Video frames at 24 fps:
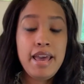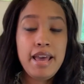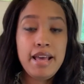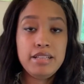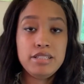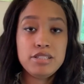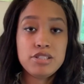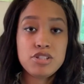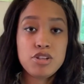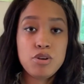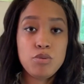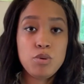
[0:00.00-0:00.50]

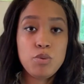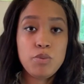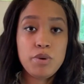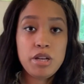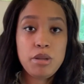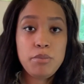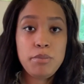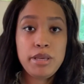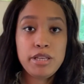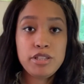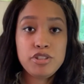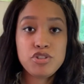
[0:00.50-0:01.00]
And so we
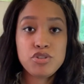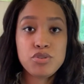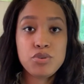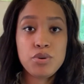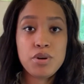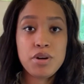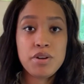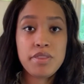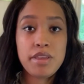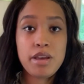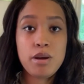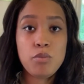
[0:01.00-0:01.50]
want to make
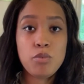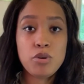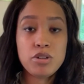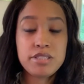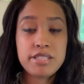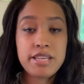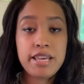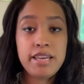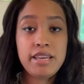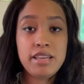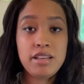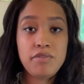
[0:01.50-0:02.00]
sure that
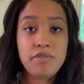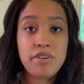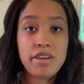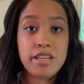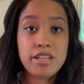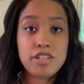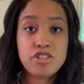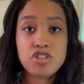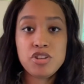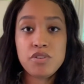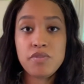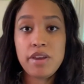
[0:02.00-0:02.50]
we're taking
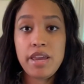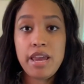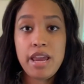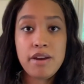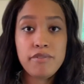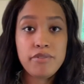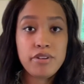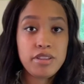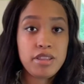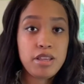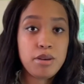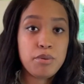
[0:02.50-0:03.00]
advantage of
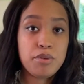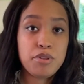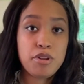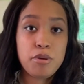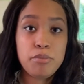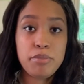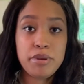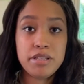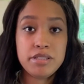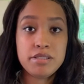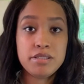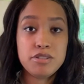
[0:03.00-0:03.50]
everything with
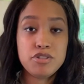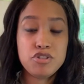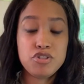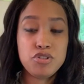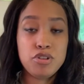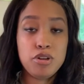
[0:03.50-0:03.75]
our business.